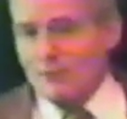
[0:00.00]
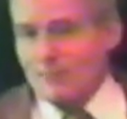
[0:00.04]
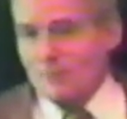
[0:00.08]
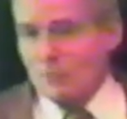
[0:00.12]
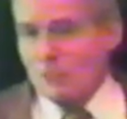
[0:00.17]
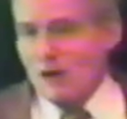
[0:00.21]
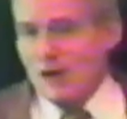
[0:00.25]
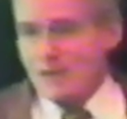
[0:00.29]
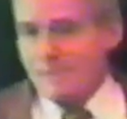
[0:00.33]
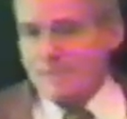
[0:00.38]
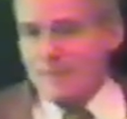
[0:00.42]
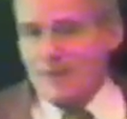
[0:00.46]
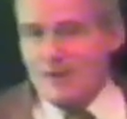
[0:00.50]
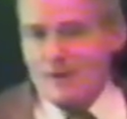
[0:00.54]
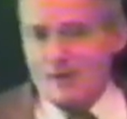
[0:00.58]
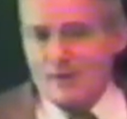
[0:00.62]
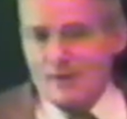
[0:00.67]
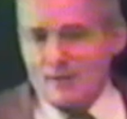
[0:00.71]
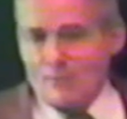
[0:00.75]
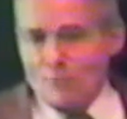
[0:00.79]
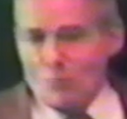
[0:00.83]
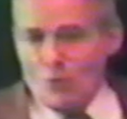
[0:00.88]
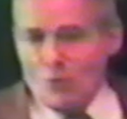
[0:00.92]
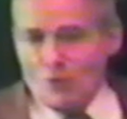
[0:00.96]
right behind
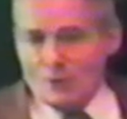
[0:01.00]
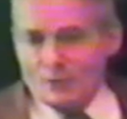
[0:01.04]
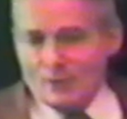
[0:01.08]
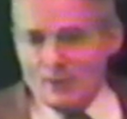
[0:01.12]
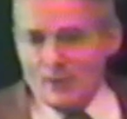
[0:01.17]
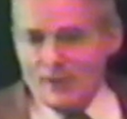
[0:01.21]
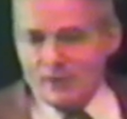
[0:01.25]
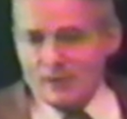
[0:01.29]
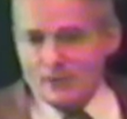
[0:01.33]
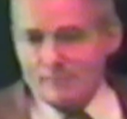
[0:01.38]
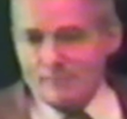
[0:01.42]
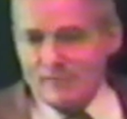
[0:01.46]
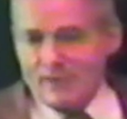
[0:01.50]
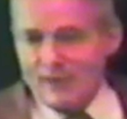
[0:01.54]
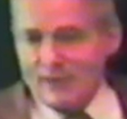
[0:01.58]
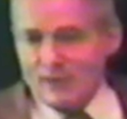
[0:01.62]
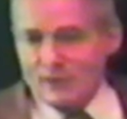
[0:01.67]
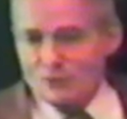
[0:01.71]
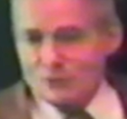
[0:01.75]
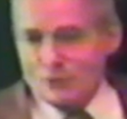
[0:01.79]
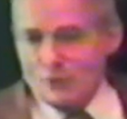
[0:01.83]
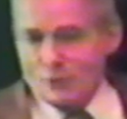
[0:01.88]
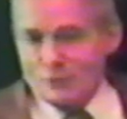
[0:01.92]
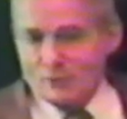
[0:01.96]
him walking like a
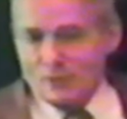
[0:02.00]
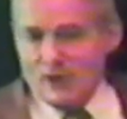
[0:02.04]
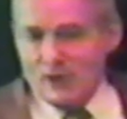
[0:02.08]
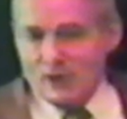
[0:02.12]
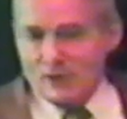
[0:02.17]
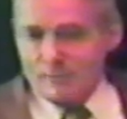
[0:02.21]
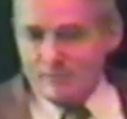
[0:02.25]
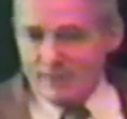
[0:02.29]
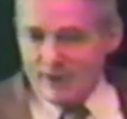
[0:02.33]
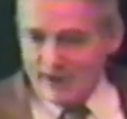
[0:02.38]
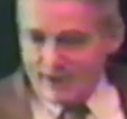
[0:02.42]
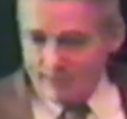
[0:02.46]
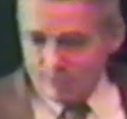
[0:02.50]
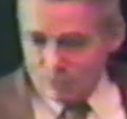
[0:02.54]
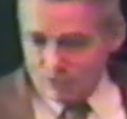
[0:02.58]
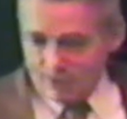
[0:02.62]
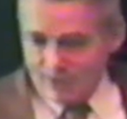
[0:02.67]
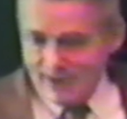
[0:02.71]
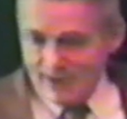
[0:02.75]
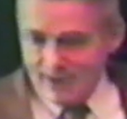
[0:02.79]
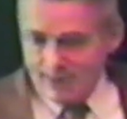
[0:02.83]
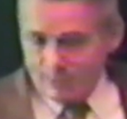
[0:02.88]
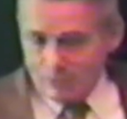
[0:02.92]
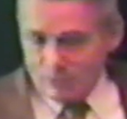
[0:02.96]
man, talking like a man with an
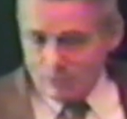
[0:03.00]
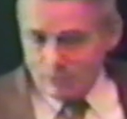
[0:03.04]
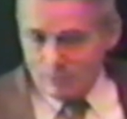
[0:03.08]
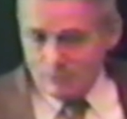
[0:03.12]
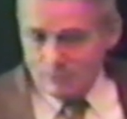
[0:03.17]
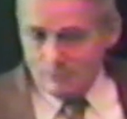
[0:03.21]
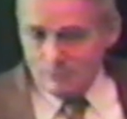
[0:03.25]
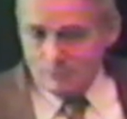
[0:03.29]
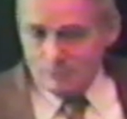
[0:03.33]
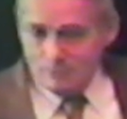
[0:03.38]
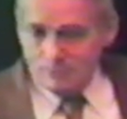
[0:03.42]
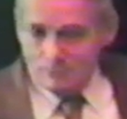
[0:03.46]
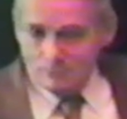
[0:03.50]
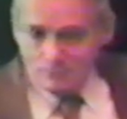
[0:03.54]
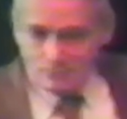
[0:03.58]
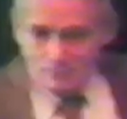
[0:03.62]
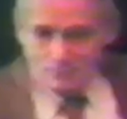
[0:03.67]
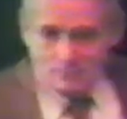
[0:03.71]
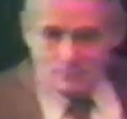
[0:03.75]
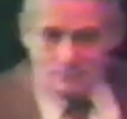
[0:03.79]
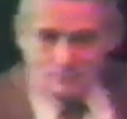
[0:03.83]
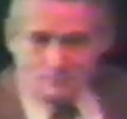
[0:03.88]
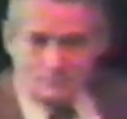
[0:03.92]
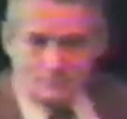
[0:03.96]

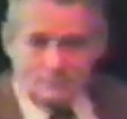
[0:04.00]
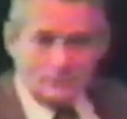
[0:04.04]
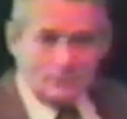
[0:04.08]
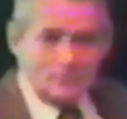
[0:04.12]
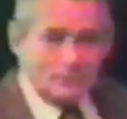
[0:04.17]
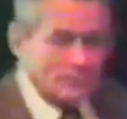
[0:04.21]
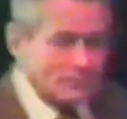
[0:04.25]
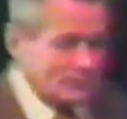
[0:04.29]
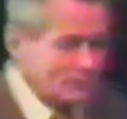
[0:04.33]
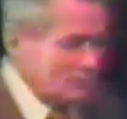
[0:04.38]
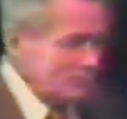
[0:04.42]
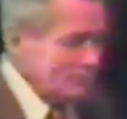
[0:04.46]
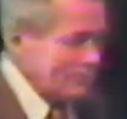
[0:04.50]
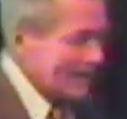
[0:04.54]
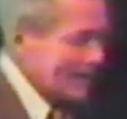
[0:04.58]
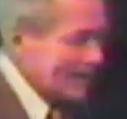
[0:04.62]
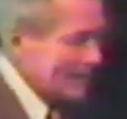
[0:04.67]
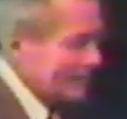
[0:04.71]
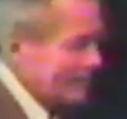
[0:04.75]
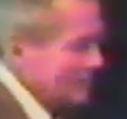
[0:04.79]
animal. You know, chew back, you